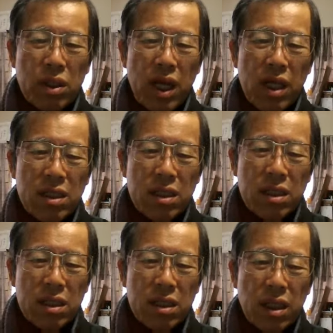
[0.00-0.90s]

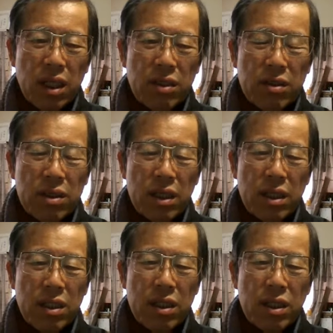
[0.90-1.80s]
ranshi, how to
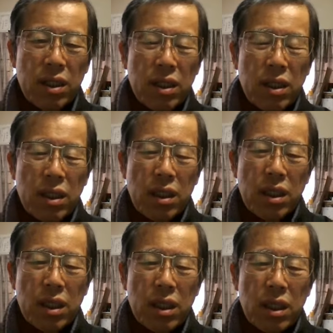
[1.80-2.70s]
say,
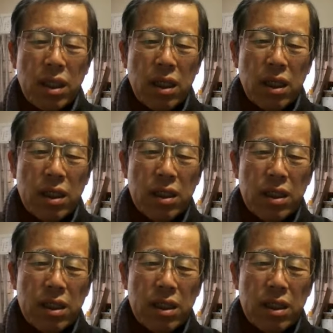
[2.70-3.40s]
uh,